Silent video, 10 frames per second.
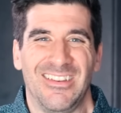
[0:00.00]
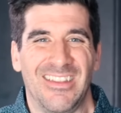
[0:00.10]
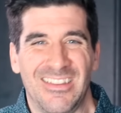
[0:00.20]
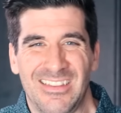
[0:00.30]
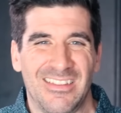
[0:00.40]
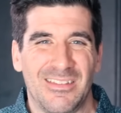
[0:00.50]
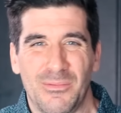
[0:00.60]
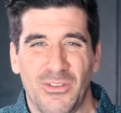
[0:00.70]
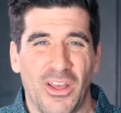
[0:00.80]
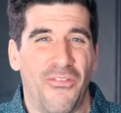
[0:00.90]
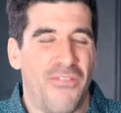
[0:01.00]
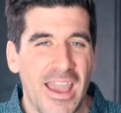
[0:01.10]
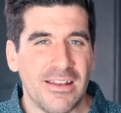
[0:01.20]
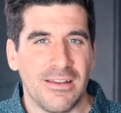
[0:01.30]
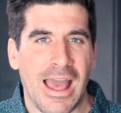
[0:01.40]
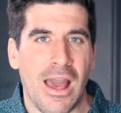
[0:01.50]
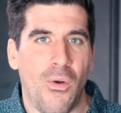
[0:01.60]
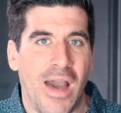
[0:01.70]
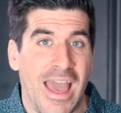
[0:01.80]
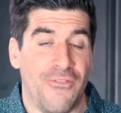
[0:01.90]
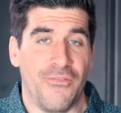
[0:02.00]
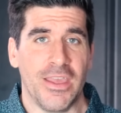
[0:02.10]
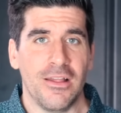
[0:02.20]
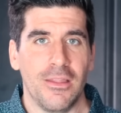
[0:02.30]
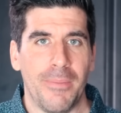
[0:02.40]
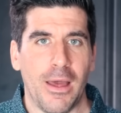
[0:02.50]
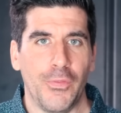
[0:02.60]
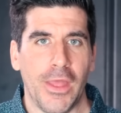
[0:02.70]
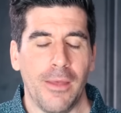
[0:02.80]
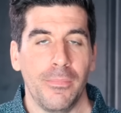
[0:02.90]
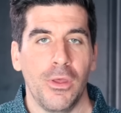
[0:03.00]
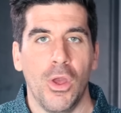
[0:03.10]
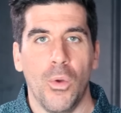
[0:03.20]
Does this affect how I feel about them?